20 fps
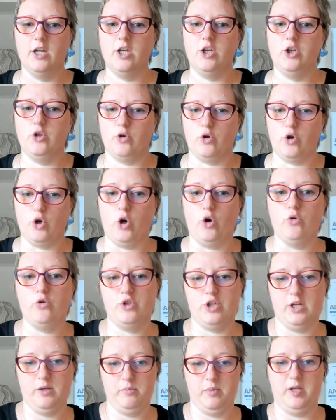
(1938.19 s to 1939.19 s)
You're
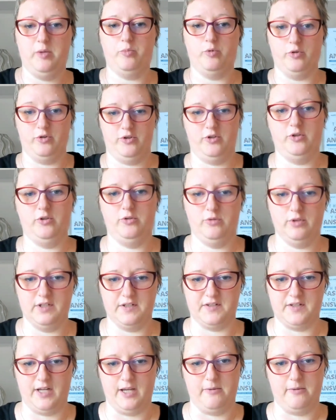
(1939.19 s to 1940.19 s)
coaching people to do the
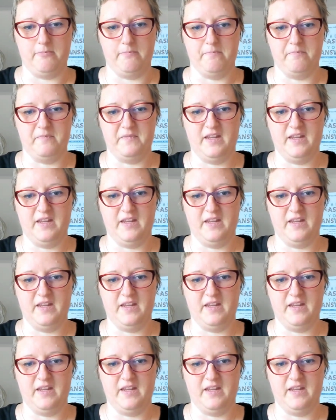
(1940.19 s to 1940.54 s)
same.